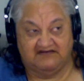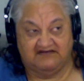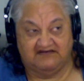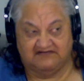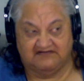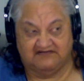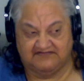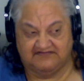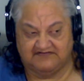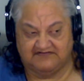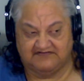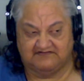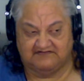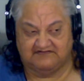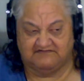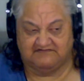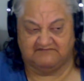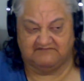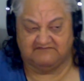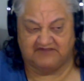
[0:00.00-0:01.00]
And I
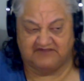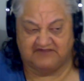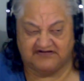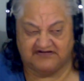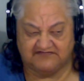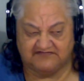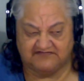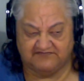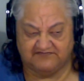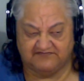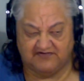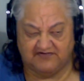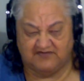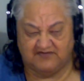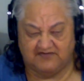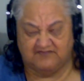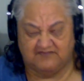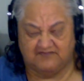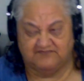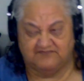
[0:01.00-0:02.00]
think one is
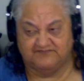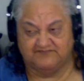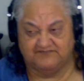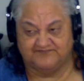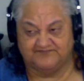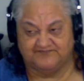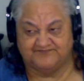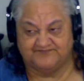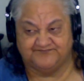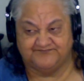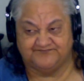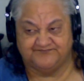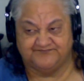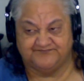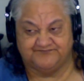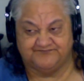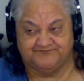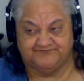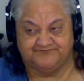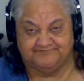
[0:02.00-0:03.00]
from
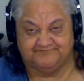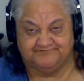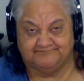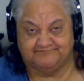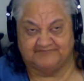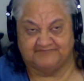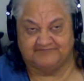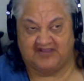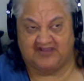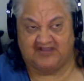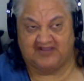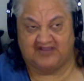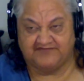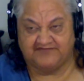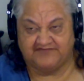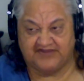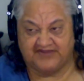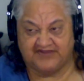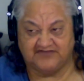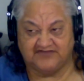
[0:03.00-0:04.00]

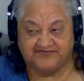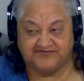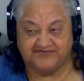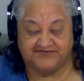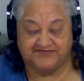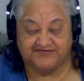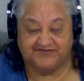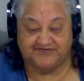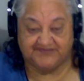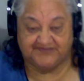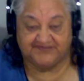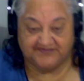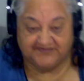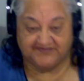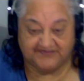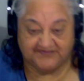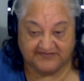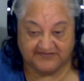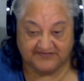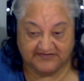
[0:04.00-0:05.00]
Ivory Coast
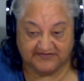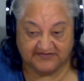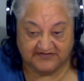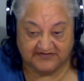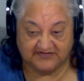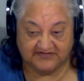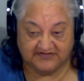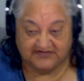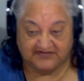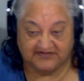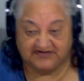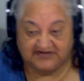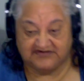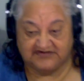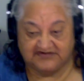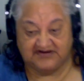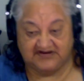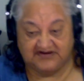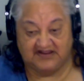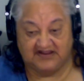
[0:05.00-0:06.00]

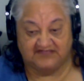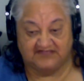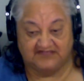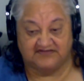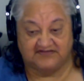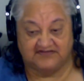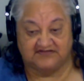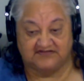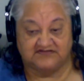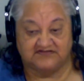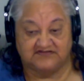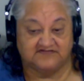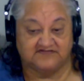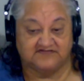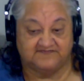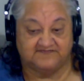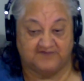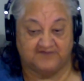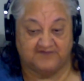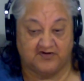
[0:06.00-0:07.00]
and the other
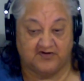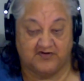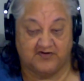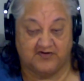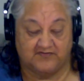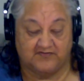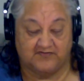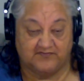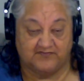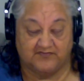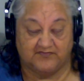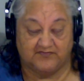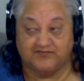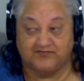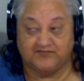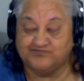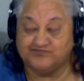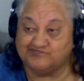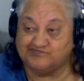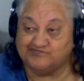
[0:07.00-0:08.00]
is from
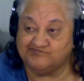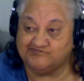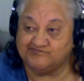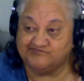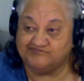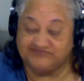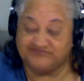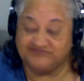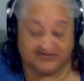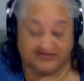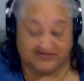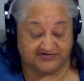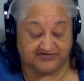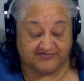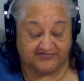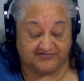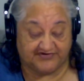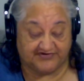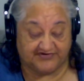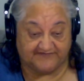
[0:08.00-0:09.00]

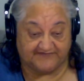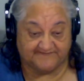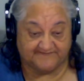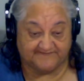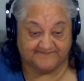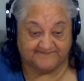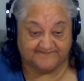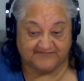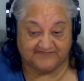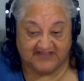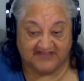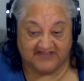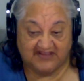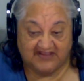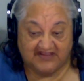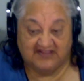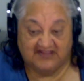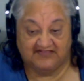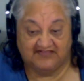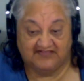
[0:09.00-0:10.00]
Nigeria.
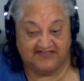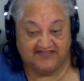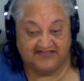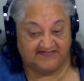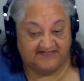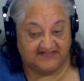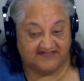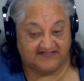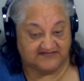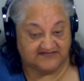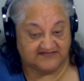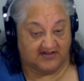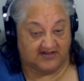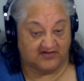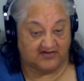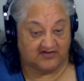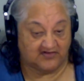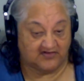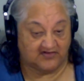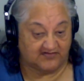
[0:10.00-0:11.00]
Then there's
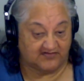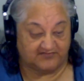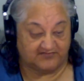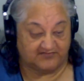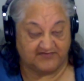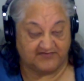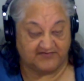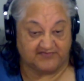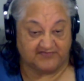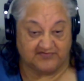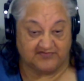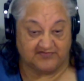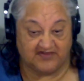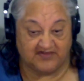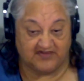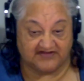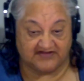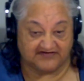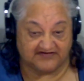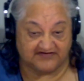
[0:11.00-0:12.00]
a whole lot of
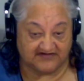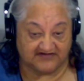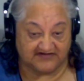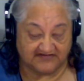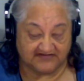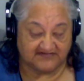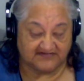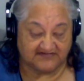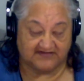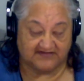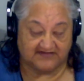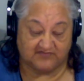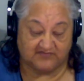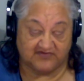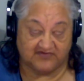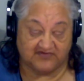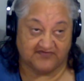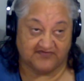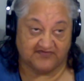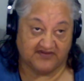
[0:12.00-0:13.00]
people underneath
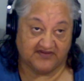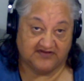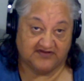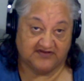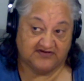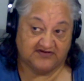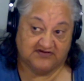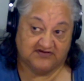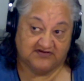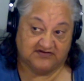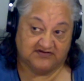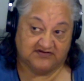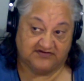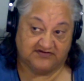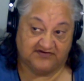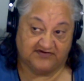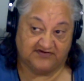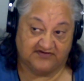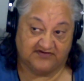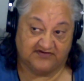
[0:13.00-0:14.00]
that with,
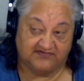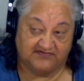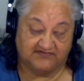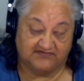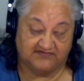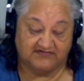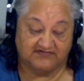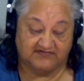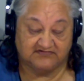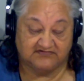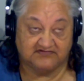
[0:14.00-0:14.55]
below